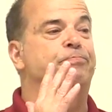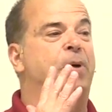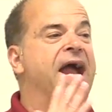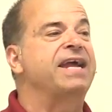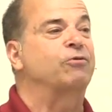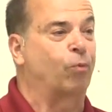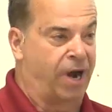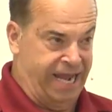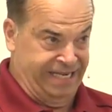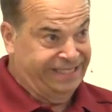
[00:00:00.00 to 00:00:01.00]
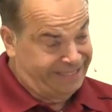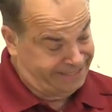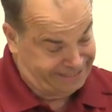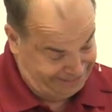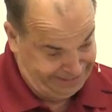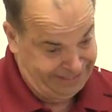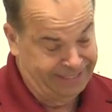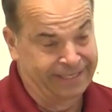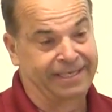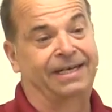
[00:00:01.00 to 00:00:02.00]
bike race,
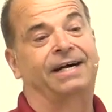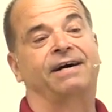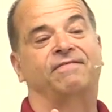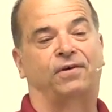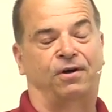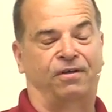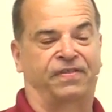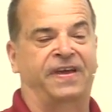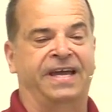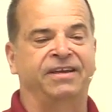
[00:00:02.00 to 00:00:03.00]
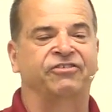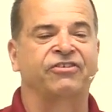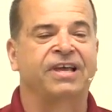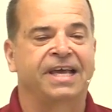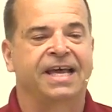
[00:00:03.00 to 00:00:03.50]
of all things.